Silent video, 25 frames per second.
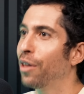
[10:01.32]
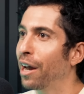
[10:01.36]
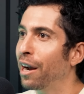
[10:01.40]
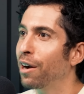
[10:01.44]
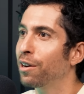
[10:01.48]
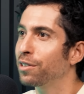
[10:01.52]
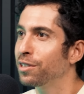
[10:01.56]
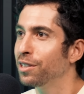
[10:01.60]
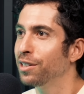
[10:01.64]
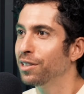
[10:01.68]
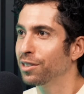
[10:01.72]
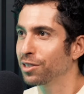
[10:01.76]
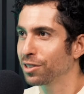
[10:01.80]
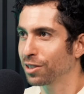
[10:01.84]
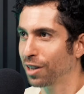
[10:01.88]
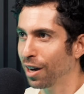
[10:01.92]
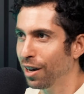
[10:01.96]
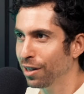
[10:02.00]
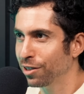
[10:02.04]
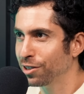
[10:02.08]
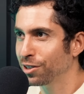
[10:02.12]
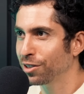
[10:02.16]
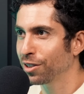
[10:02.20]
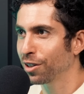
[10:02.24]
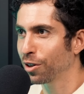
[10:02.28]
there to
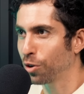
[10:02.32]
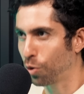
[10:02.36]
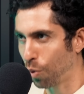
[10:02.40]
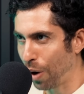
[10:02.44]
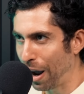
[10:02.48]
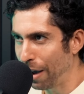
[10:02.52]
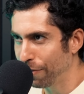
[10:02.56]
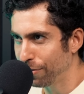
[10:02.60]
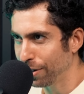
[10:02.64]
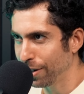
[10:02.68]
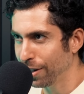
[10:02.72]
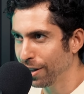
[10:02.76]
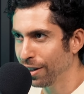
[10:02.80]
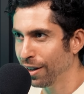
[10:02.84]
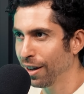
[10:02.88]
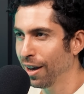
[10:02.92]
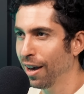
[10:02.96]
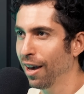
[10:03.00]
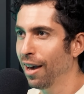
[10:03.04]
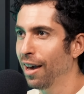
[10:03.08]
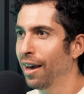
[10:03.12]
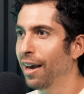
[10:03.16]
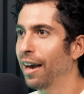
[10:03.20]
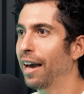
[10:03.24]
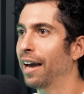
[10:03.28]
discuss gravity.
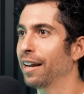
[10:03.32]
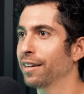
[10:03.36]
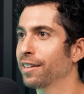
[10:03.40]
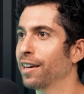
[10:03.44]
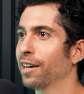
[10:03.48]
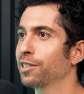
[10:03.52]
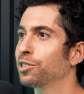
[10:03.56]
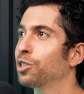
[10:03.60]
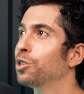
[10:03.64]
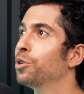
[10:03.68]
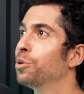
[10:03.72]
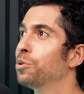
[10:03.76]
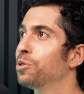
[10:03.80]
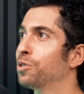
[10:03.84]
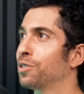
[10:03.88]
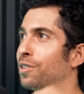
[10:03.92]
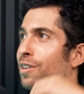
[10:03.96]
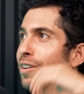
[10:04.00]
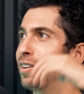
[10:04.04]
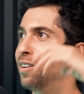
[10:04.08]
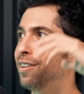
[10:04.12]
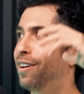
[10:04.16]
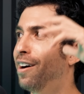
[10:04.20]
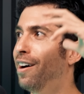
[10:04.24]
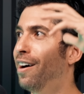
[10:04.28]
Mm. And guess who's
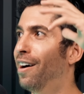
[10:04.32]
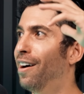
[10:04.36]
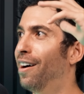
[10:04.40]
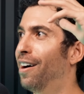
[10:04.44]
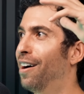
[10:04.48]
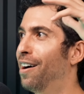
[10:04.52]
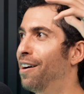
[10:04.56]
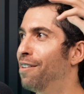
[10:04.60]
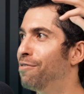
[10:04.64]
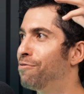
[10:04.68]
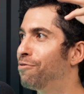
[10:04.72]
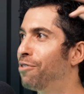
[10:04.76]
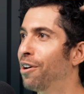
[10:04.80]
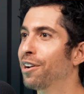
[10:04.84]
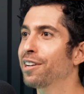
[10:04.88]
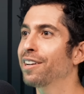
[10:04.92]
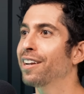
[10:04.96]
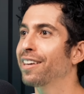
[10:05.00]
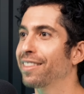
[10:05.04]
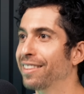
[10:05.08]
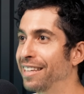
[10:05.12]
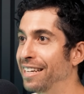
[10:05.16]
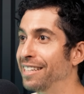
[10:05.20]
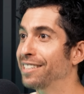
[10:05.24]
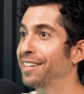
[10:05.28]

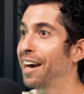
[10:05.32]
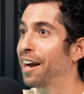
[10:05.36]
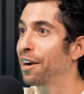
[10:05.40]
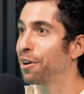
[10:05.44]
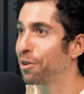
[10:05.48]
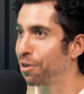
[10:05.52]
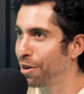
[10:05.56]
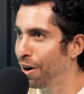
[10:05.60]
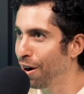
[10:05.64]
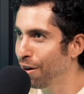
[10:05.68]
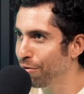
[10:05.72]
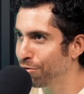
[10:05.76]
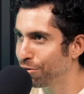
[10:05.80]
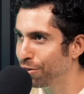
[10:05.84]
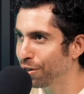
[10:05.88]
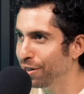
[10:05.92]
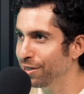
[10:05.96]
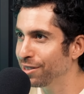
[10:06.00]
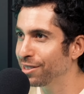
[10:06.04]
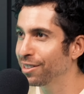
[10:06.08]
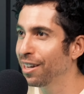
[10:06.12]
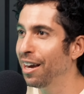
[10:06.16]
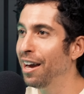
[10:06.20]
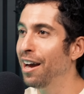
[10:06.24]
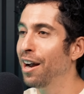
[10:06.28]
funding the entire
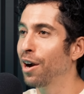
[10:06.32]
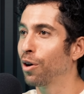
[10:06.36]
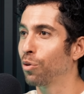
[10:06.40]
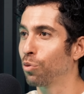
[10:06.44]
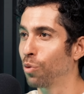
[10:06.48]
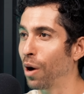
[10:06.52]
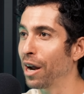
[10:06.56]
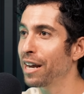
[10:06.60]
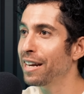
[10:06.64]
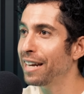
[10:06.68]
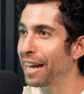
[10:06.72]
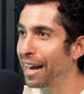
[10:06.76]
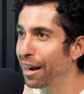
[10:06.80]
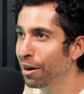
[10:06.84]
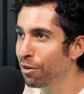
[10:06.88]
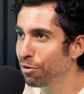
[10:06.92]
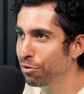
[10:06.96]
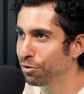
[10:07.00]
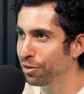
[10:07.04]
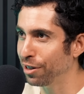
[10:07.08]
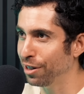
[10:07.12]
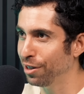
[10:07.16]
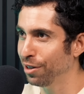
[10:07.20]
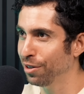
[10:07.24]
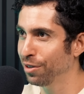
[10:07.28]
conference? Wright
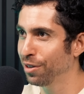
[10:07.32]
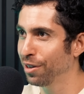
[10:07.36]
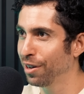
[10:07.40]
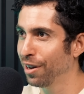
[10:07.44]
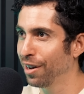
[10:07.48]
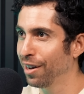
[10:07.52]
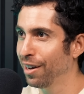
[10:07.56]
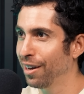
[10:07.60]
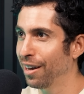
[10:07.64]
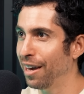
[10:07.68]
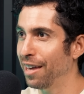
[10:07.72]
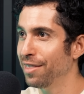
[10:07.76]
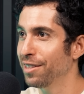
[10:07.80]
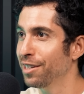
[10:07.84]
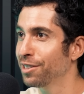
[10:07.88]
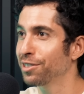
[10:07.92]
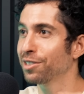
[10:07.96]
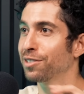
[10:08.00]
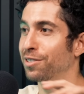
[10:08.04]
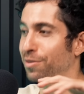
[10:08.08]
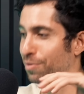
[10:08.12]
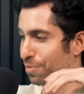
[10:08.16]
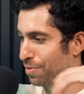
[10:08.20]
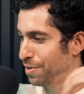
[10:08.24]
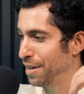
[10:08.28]
Airfield. And this
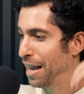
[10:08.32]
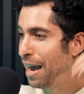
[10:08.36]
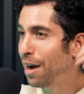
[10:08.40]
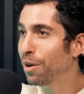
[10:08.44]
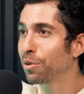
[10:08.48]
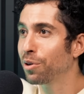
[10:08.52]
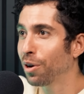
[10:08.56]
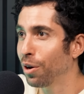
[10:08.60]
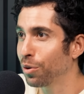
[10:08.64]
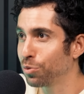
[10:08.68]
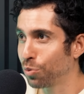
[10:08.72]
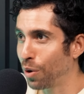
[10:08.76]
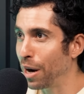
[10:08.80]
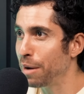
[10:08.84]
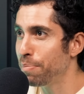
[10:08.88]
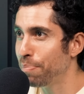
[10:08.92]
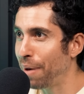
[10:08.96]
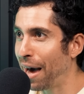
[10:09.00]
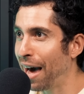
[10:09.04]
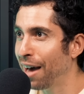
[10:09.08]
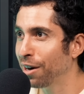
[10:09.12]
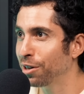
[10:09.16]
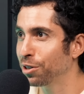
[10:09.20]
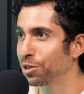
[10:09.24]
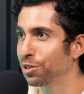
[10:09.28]
is now called
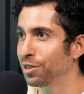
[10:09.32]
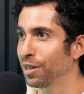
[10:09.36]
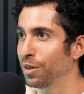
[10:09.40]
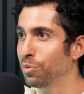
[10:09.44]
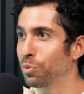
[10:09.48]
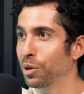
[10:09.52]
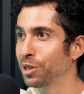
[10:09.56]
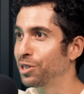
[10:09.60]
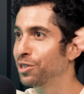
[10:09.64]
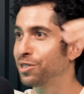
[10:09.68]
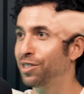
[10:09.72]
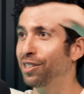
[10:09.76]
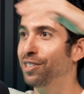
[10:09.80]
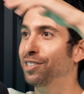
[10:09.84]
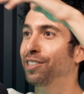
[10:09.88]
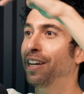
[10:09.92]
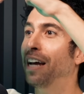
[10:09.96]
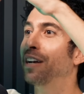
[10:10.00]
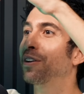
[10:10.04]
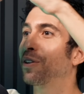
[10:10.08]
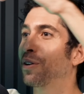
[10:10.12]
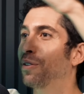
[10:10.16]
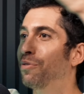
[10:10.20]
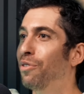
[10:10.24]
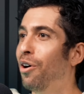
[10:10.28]
Wright-Patterson, which is the
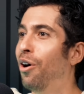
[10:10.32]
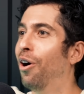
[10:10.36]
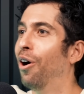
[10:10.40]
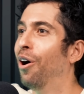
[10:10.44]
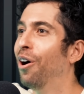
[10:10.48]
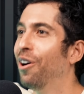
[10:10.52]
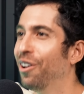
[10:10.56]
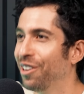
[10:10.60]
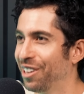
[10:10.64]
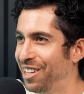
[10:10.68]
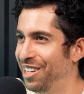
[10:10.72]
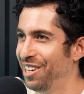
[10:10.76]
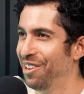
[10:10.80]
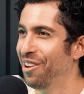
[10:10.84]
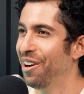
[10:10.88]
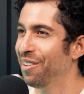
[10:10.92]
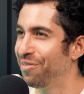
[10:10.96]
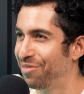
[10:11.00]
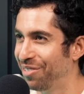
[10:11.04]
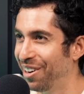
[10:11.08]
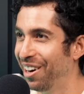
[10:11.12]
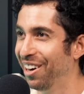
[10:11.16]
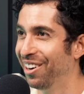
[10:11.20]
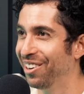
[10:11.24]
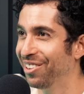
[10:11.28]
center of all
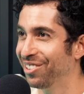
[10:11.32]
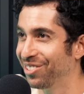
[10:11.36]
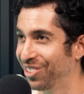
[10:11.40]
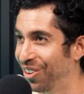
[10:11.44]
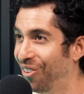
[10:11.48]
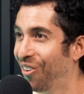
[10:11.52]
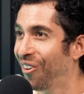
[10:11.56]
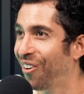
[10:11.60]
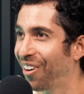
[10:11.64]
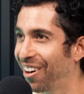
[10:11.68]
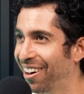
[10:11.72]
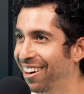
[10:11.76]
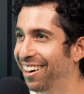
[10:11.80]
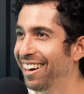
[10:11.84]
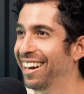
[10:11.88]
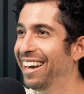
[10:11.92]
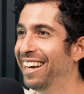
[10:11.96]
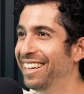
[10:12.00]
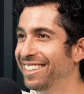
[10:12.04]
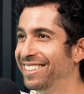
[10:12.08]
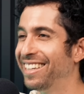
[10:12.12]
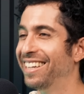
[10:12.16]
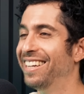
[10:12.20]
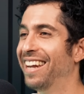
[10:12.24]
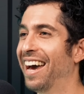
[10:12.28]
UFO lore
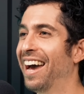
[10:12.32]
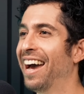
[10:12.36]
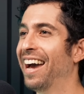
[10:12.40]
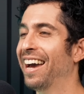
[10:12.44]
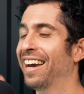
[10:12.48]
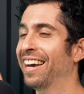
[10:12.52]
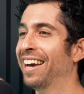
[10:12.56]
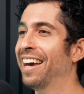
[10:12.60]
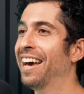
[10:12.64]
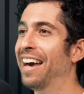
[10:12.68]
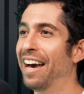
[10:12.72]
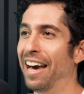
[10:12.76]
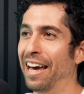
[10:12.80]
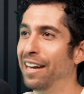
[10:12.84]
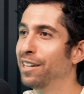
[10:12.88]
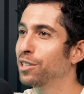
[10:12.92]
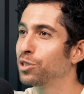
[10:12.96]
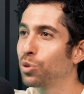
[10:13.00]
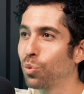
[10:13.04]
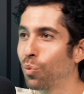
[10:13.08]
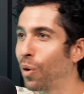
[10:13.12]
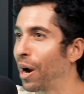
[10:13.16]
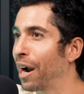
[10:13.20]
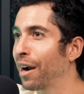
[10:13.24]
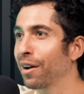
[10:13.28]
today. And it's
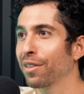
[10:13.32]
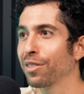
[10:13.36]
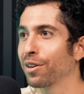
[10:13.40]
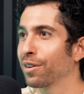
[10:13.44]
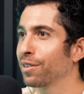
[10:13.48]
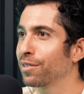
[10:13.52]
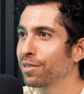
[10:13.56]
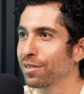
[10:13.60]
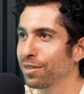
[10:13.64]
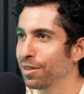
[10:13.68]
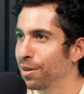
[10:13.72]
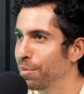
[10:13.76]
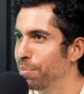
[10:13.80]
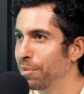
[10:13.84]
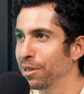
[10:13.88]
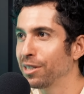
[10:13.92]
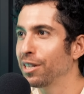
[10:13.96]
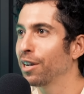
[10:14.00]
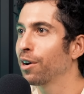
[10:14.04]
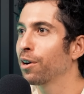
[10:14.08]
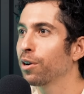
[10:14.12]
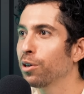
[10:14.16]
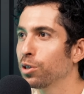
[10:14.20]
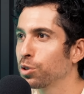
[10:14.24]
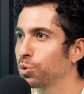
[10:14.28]
where the
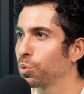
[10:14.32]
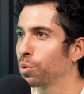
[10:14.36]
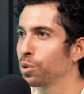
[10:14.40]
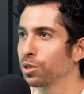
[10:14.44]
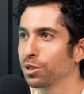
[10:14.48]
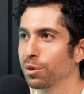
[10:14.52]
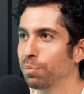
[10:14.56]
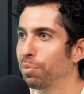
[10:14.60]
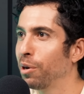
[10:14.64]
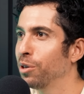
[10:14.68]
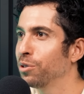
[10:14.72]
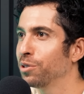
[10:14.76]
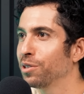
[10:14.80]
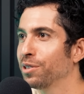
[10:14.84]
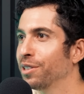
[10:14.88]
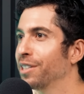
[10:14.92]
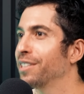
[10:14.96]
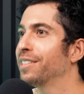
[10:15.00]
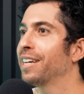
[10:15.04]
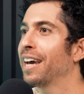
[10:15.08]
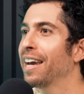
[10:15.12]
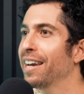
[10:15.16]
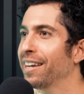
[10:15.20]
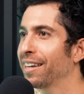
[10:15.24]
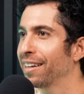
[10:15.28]
materials were supposedly
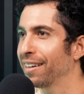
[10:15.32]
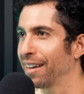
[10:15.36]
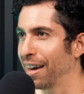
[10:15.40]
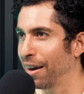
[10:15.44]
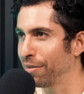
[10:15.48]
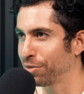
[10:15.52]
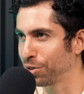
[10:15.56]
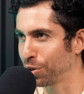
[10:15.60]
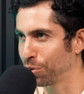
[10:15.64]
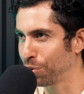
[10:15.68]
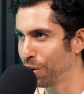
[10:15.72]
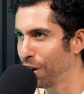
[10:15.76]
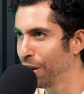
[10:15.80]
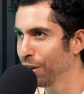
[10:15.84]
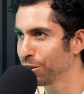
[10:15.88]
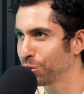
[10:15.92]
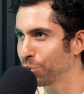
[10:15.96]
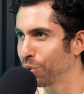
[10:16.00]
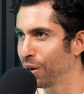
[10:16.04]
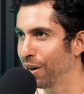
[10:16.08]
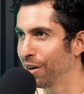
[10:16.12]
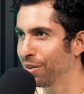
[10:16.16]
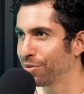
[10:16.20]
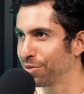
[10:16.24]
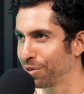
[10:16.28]
taken after
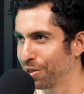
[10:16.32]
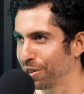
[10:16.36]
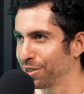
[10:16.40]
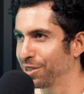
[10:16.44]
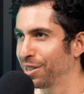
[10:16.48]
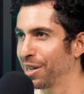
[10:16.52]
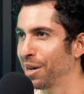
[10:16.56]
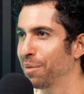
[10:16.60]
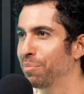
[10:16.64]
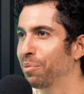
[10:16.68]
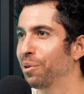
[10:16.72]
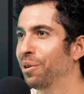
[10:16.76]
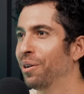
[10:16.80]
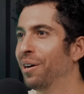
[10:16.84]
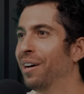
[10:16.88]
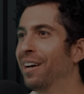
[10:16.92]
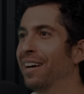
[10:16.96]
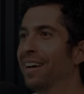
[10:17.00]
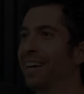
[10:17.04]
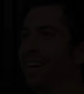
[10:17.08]
Roswell, for example.